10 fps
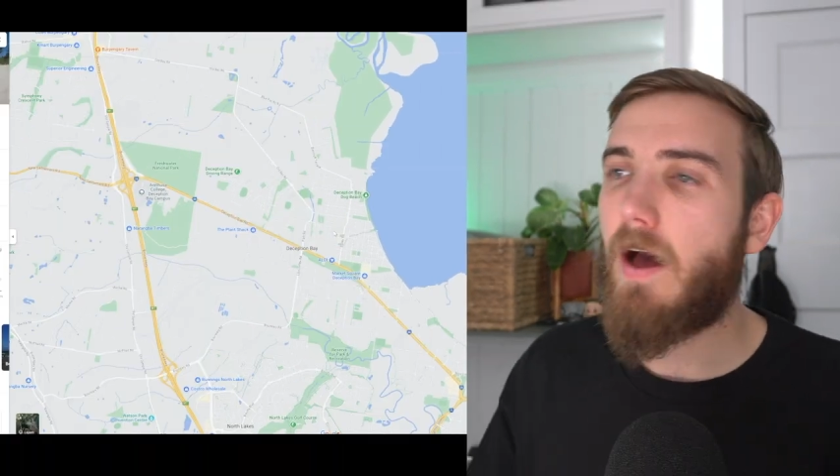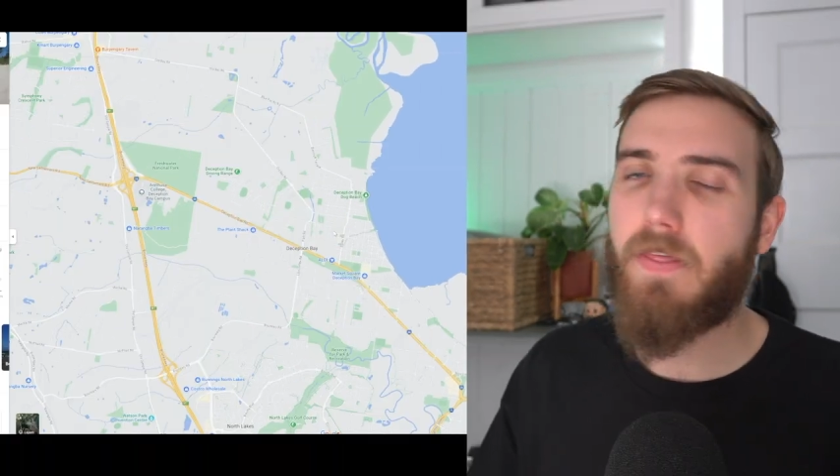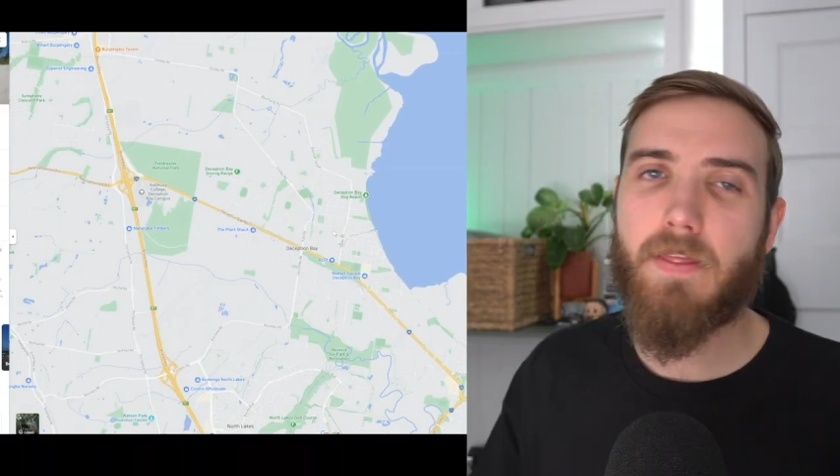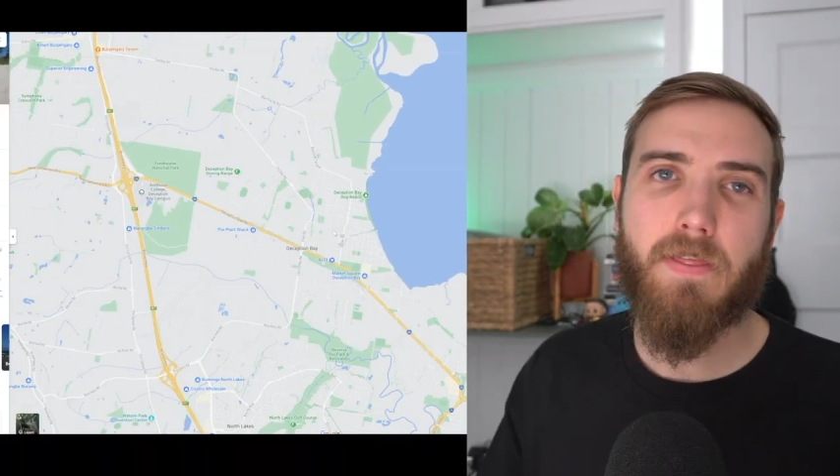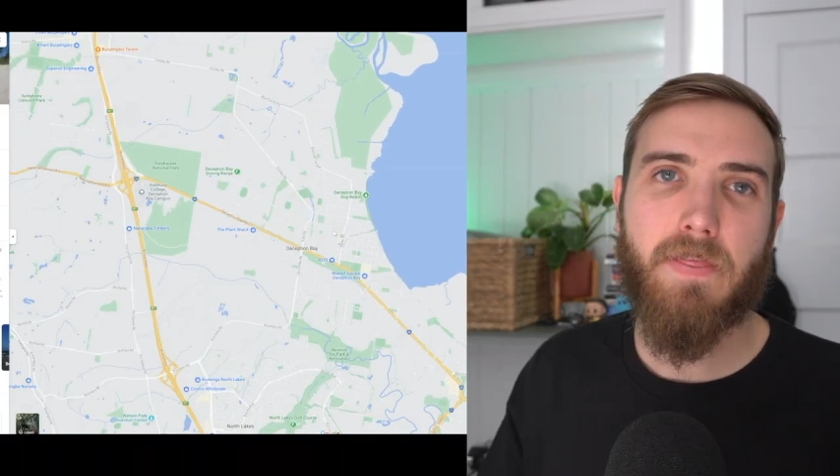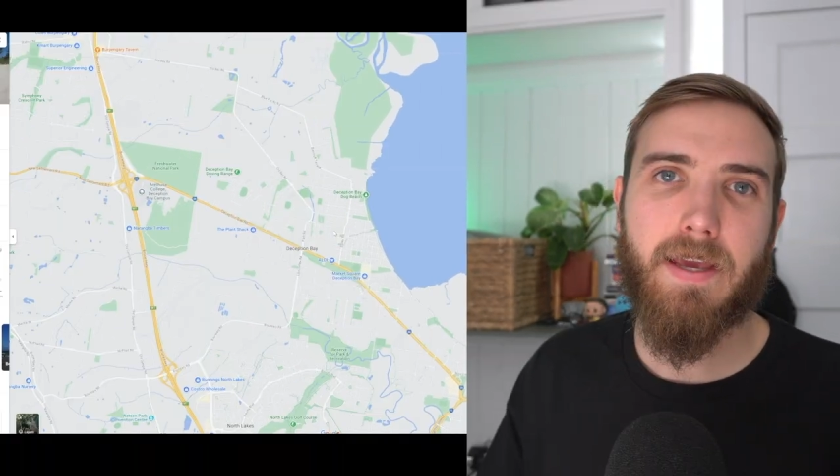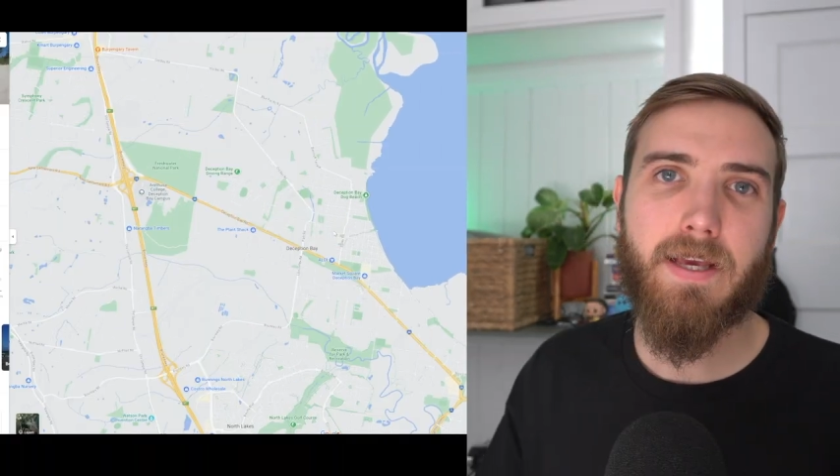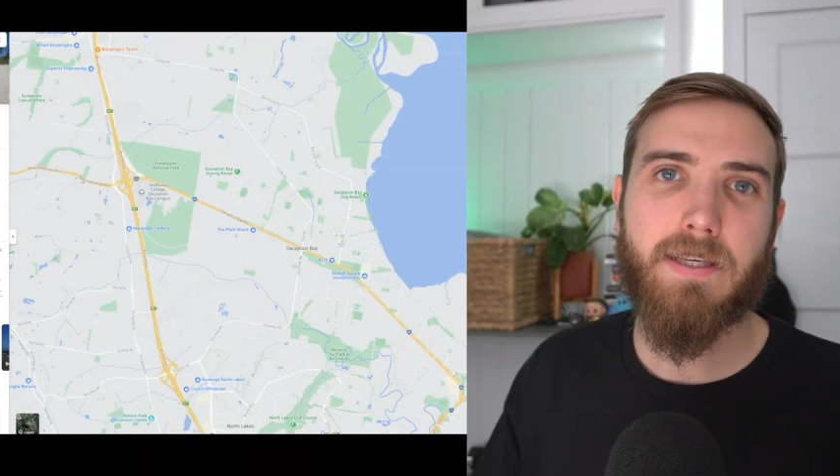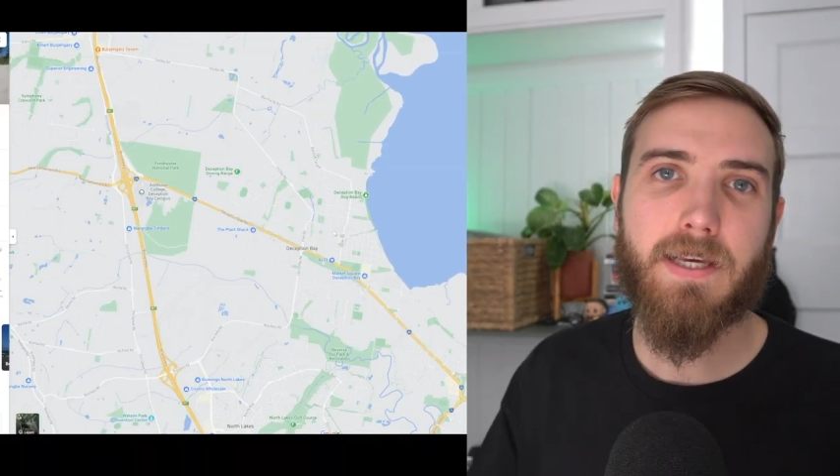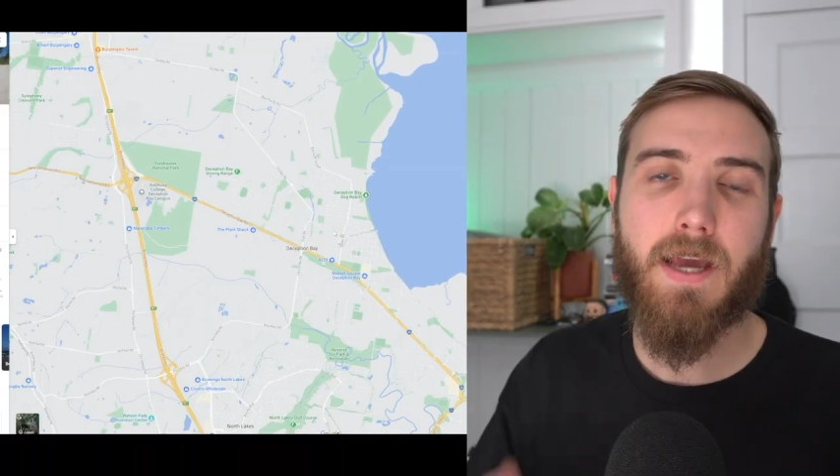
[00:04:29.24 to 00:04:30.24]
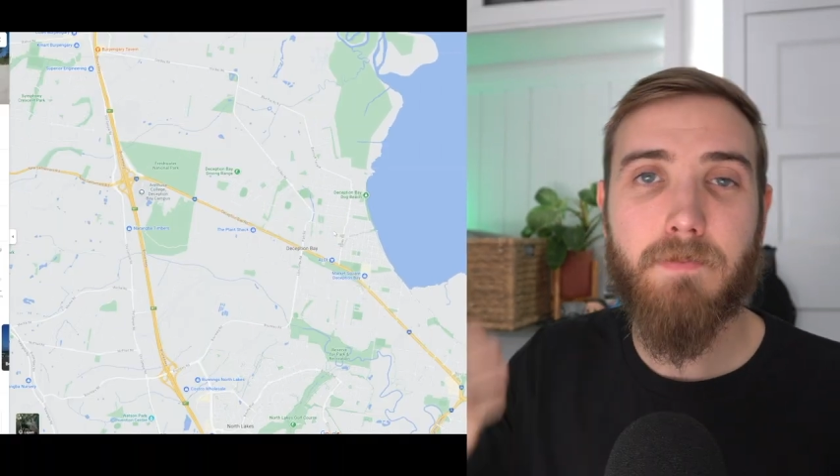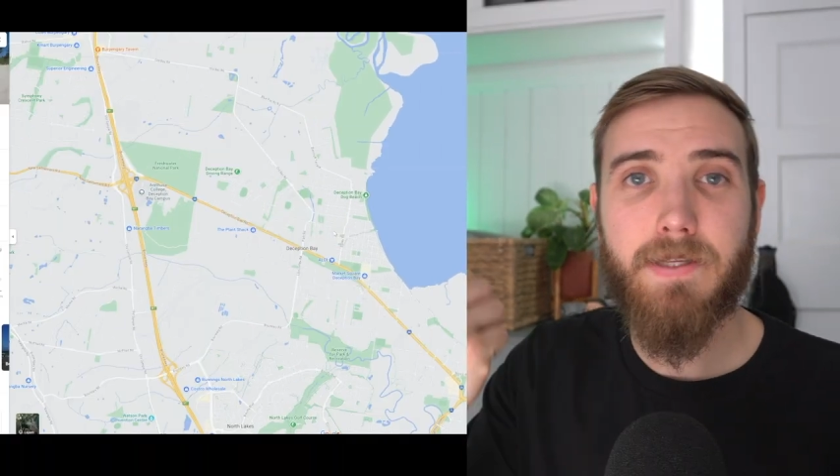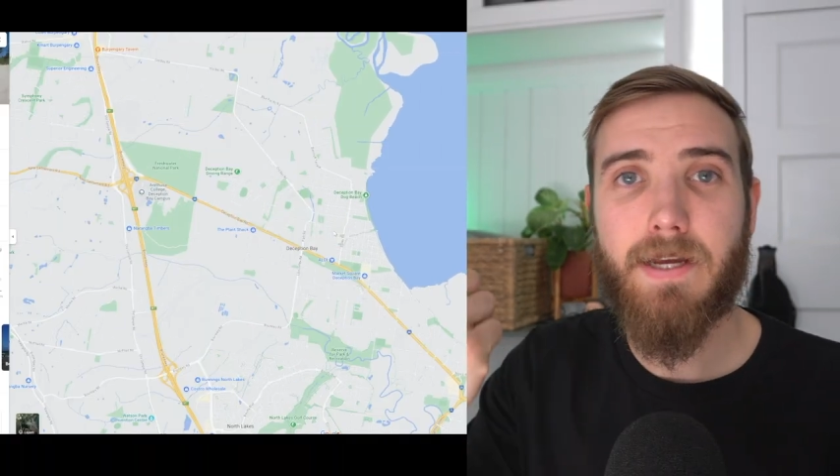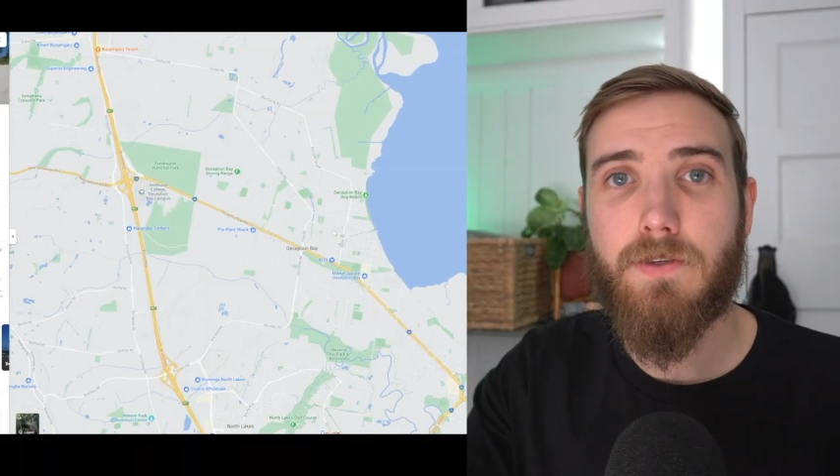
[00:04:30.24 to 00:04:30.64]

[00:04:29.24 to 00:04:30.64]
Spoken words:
I think the thing is, it comes down